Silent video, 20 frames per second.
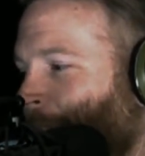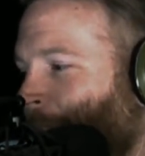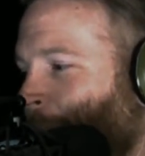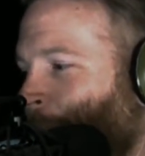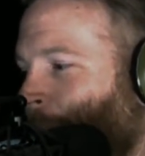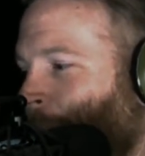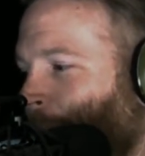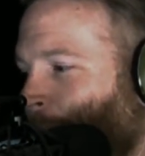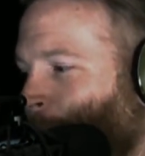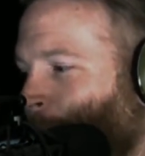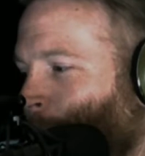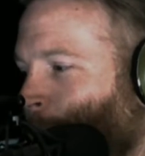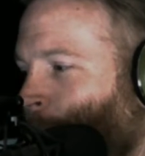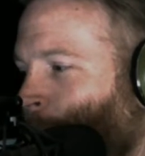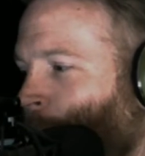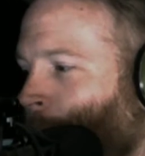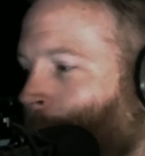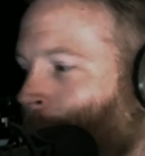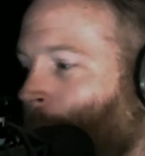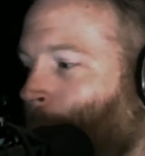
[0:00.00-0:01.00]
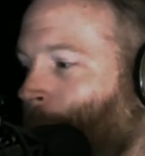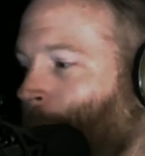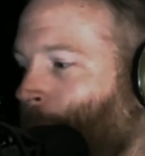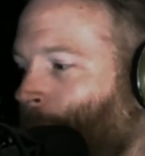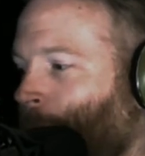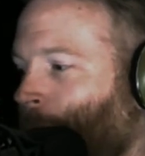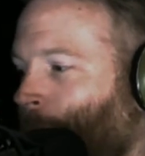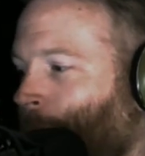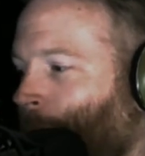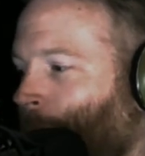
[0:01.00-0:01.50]
Megan popped up
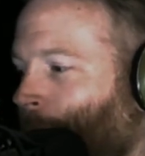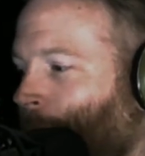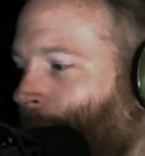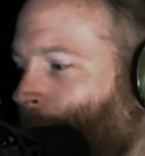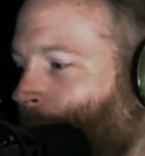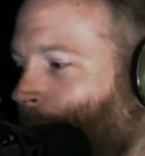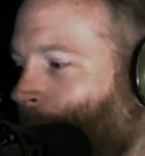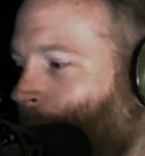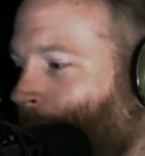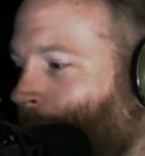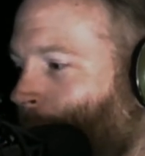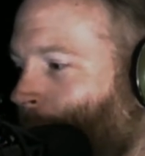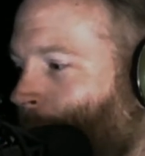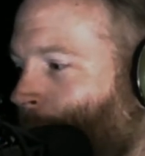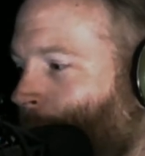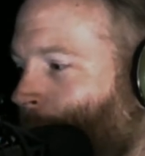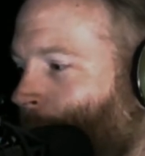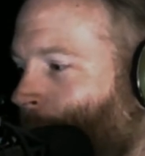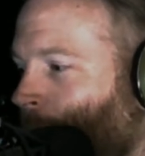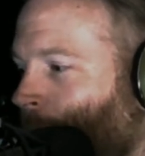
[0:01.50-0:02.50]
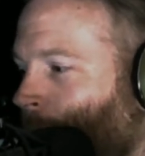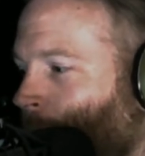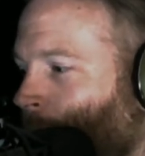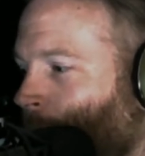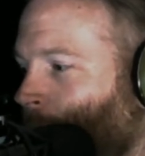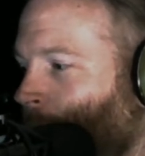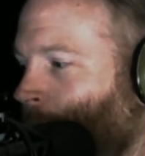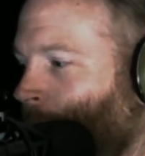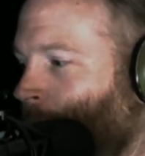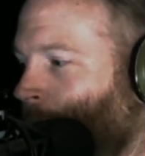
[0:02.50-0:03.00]
and said that at 17,
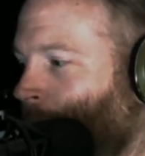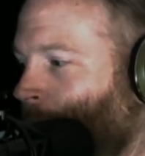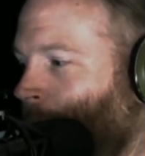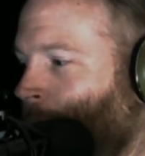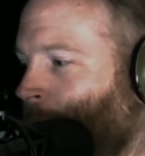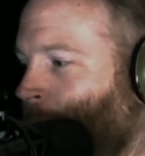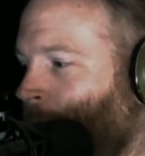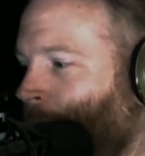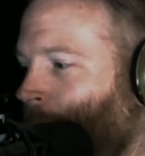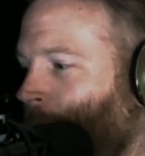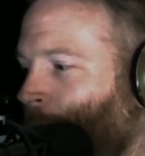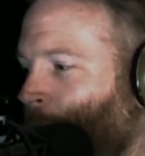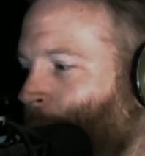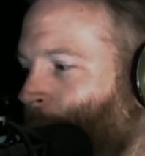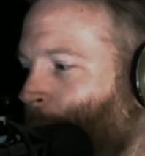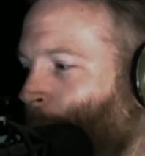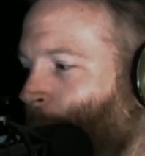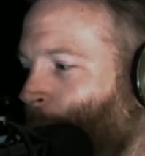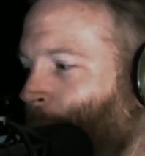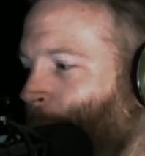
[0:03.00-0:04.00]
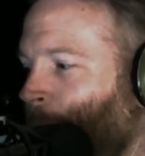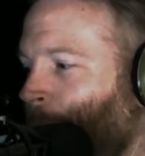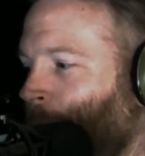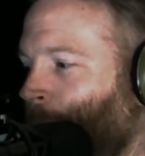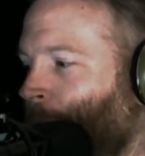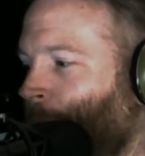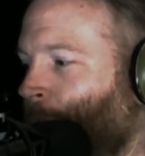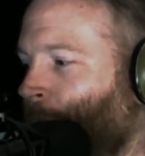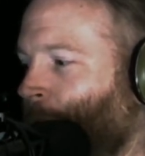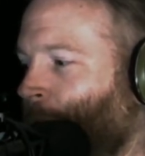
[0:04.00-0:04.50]
what was it? At 17, I was burning
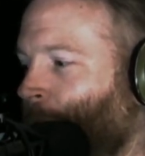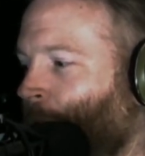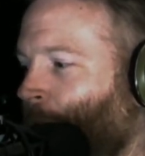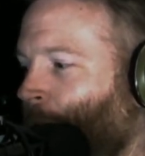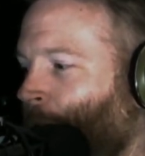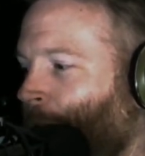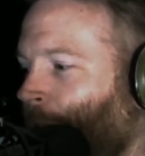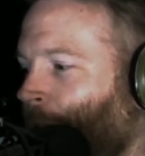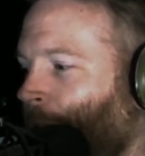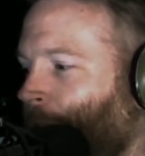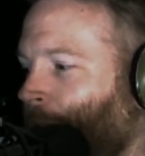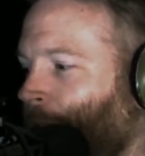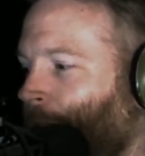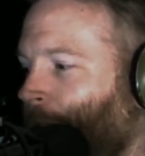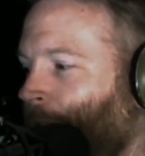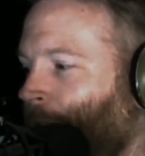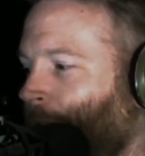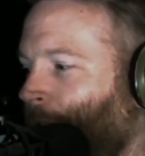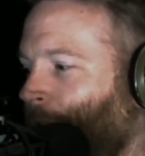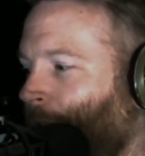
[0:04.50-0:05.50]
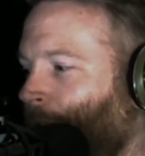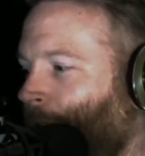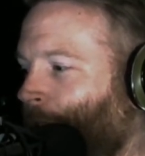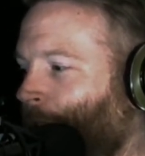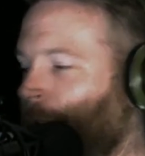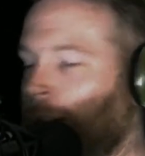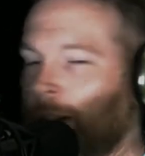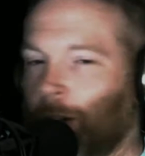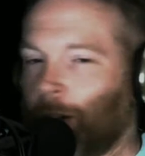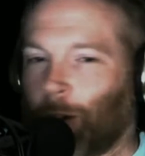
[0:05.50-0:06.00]
myself with salt and ice
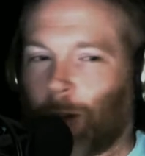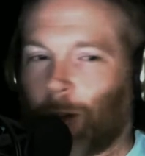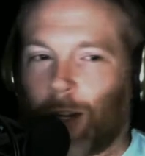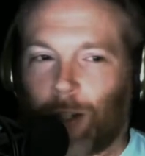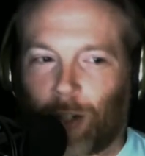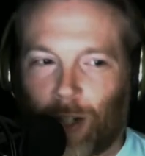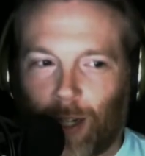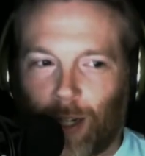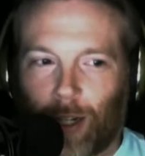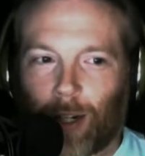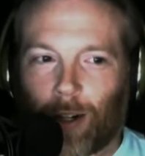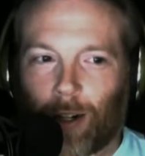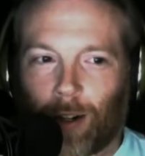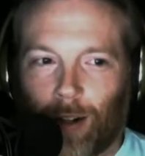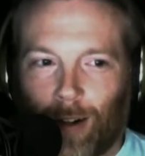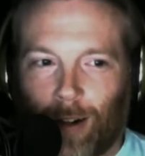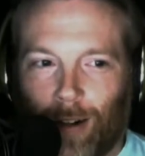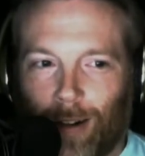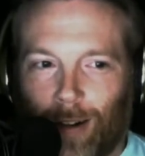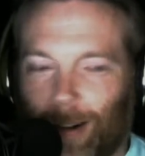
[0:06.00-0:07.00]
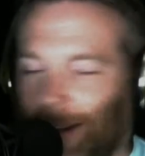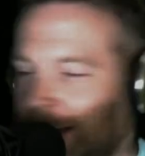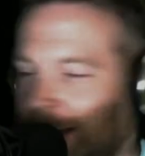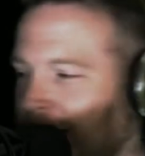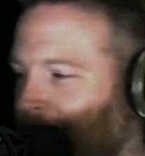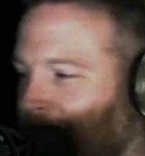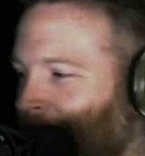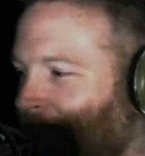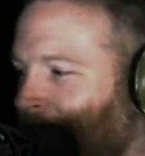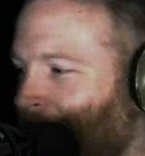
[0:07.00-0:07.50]
at an underage kegger,
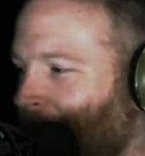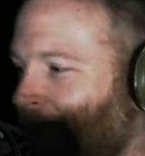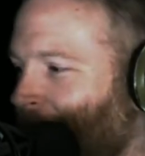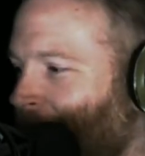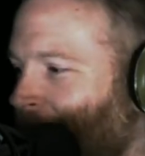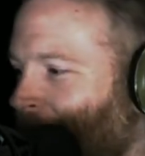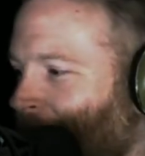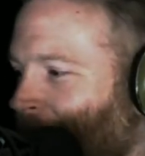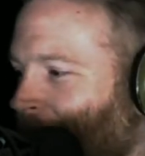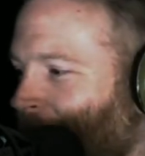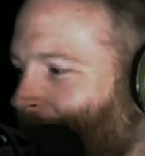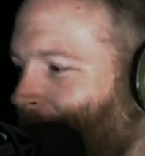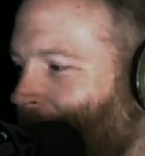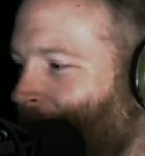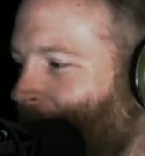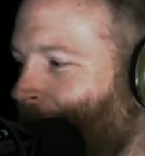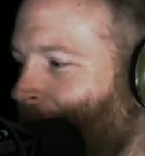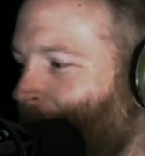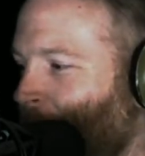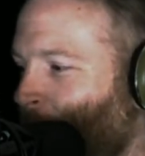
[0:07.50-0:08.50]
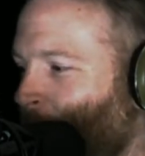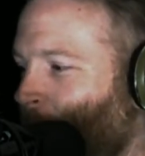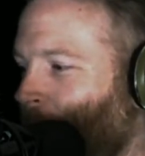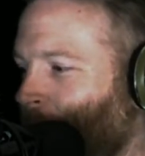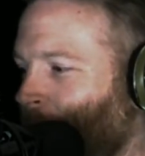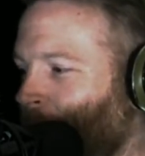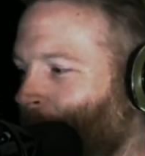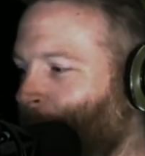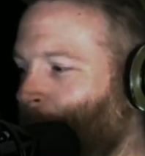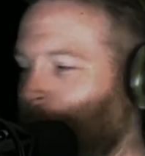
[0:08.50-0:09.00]
and I had no
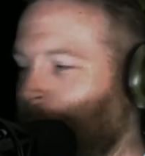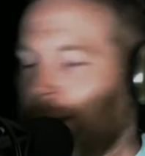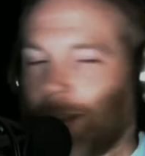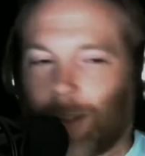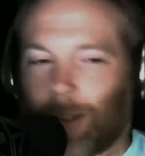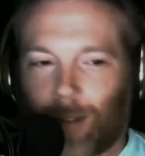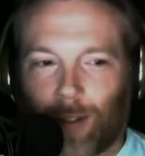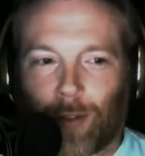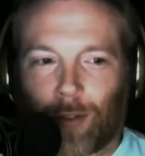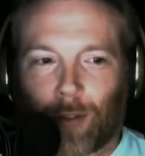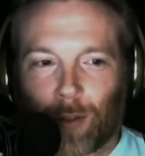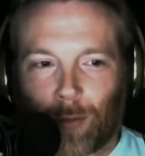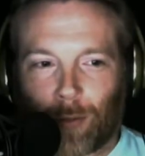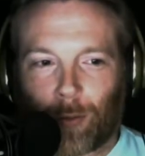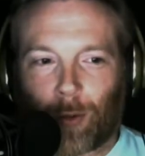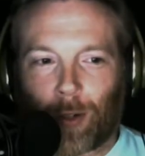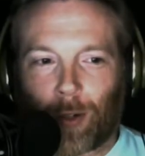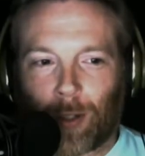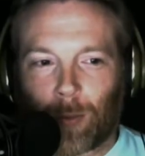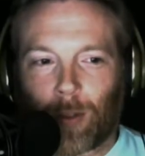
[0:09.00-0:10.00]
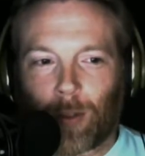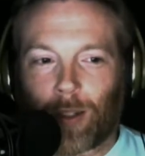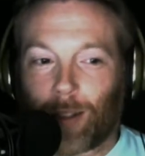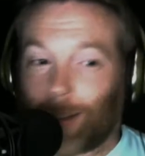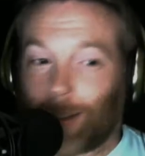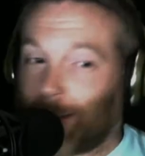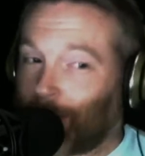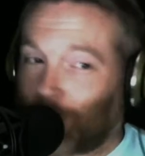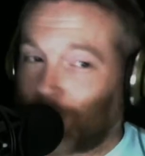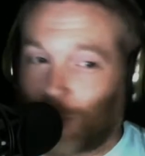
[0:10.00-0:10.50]
business making decisions for anyone.
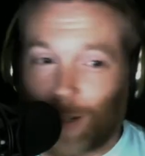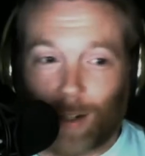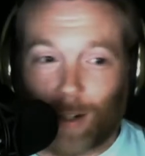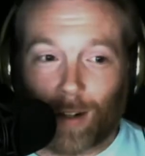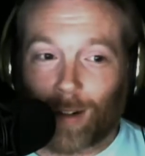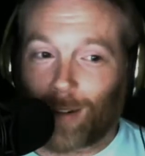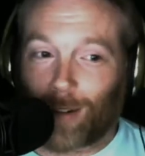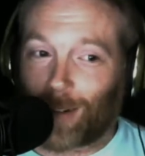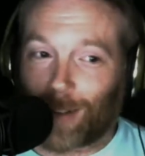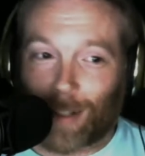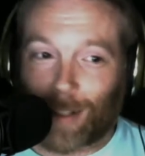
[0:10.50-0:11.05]
That's fair.